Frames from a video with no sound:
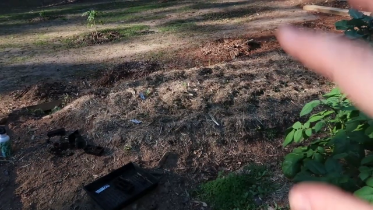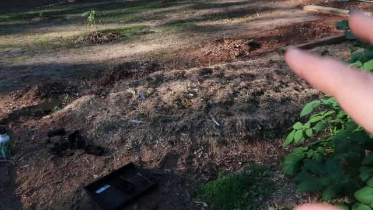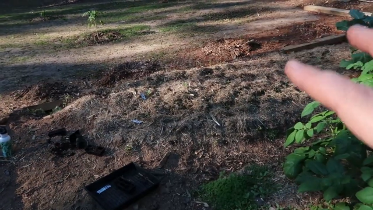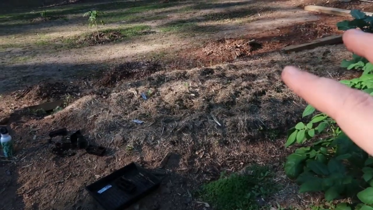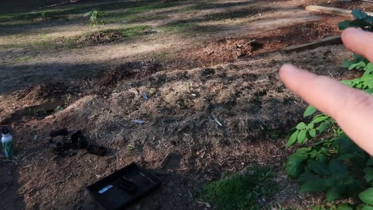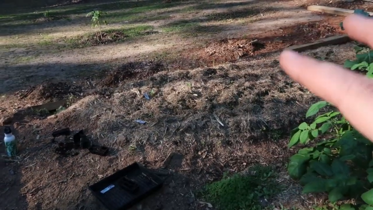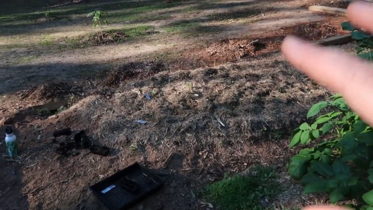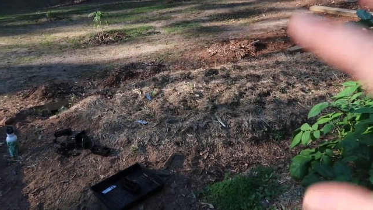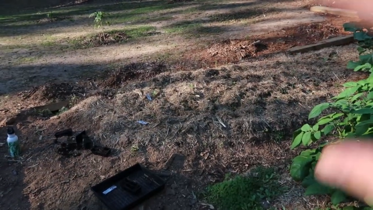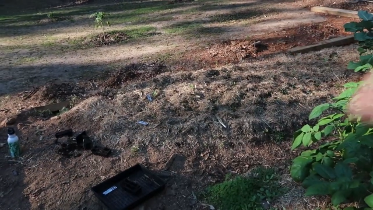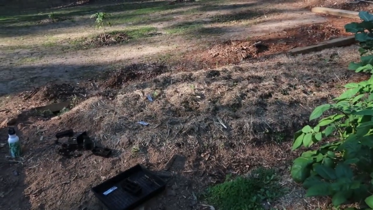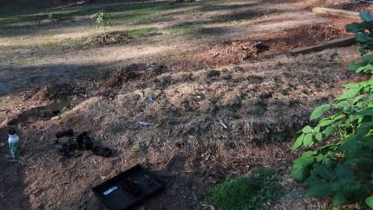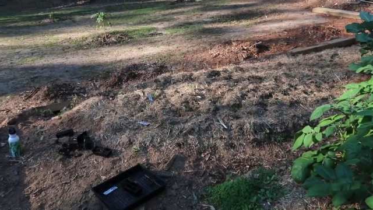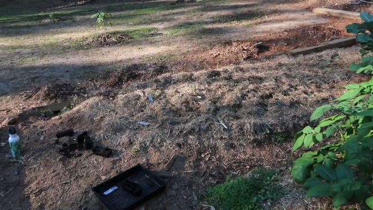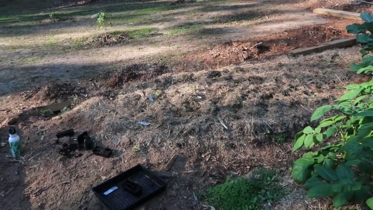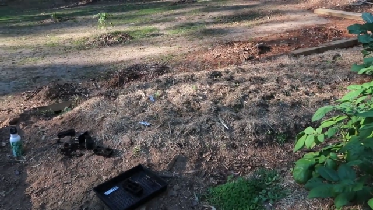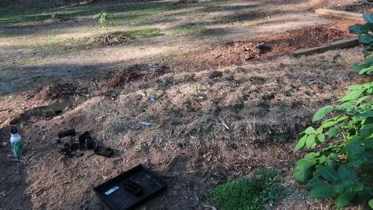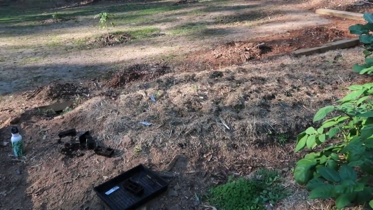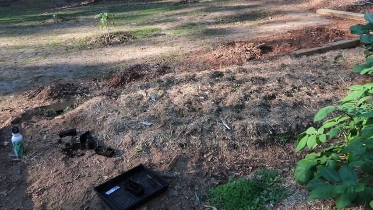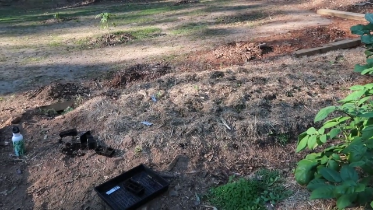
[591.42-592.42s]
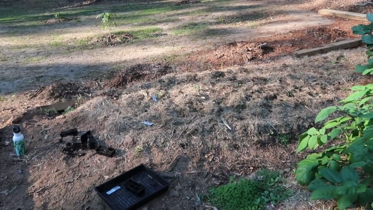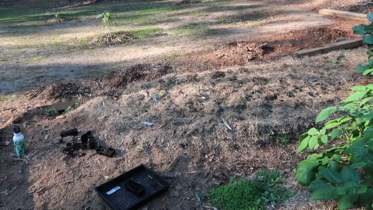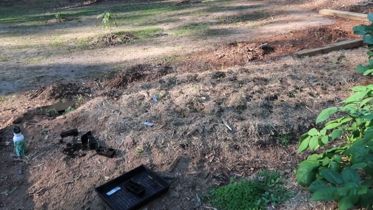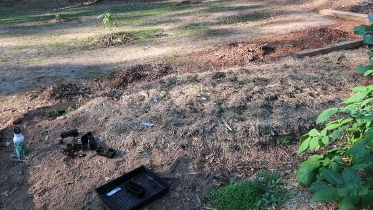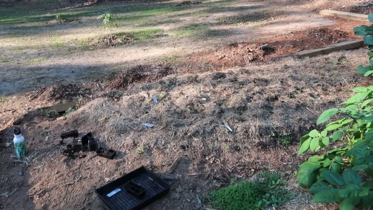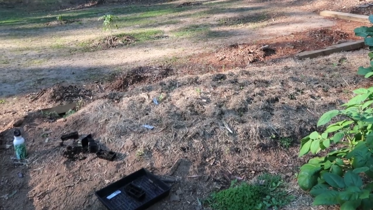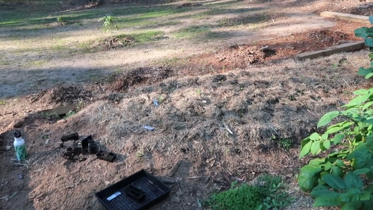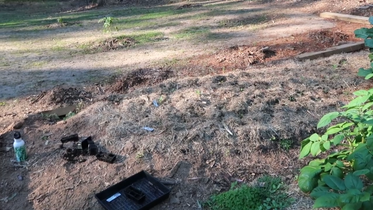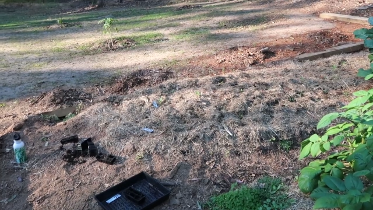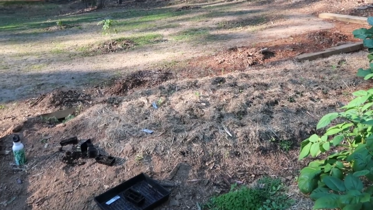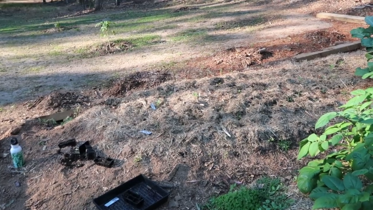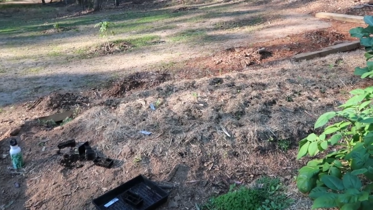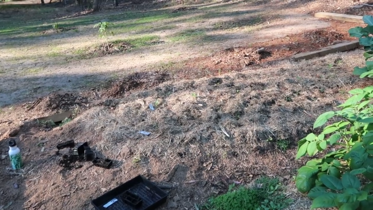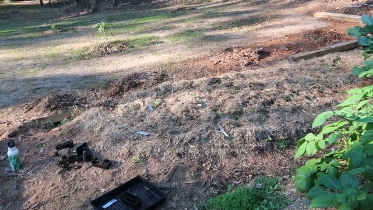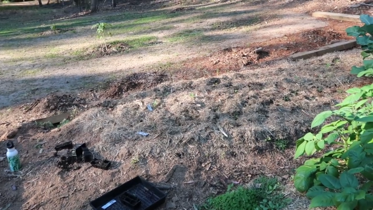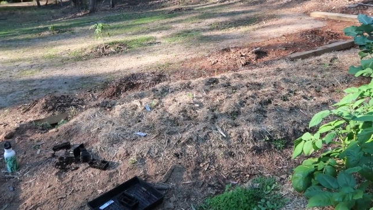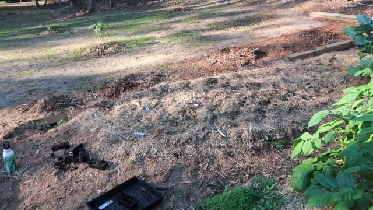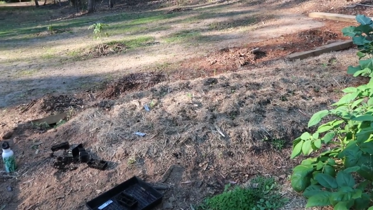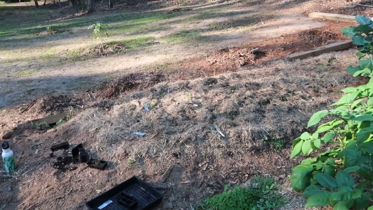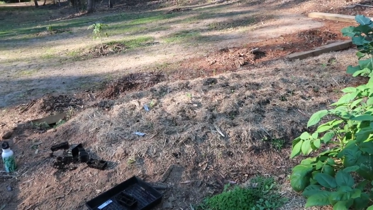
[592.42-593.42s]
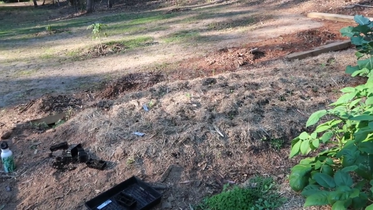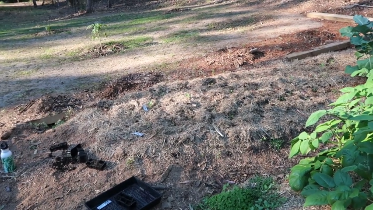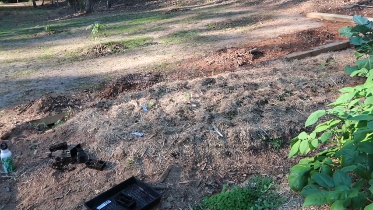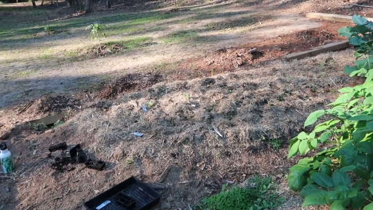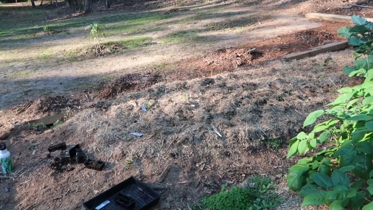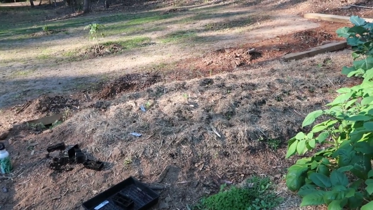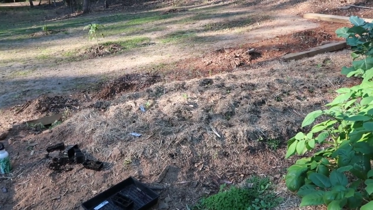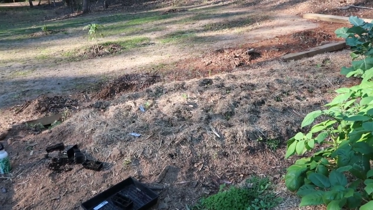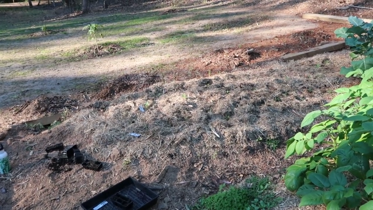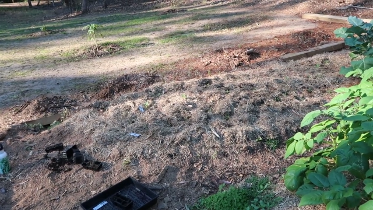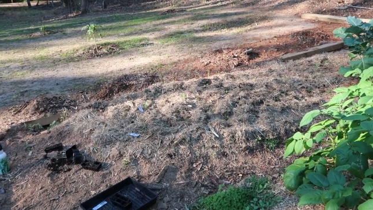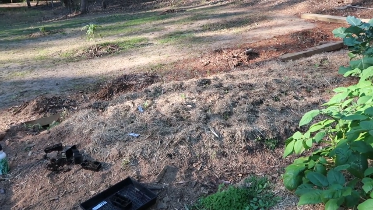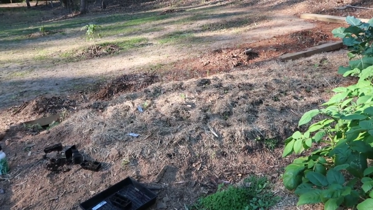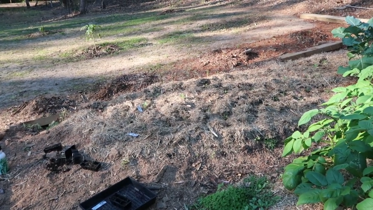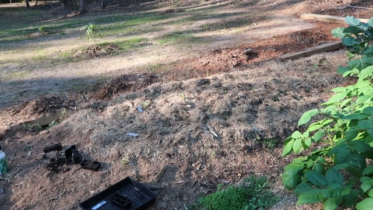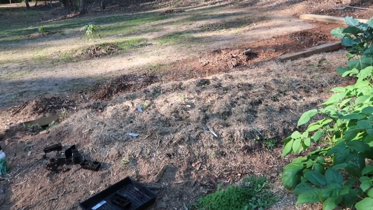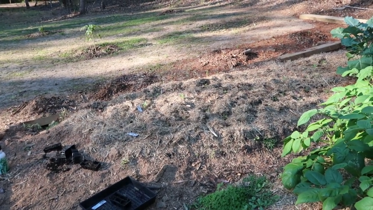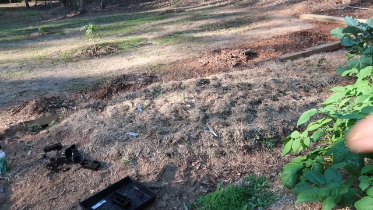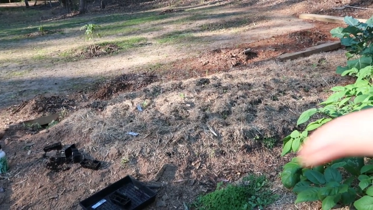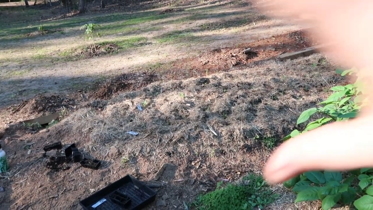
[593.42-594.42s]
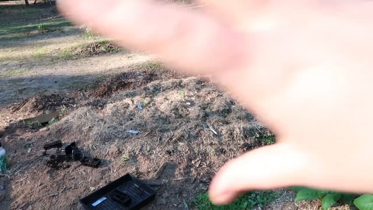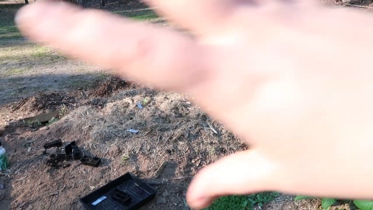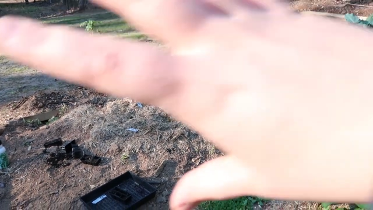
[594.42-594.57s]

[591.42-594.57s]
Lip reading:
(no speaker visible)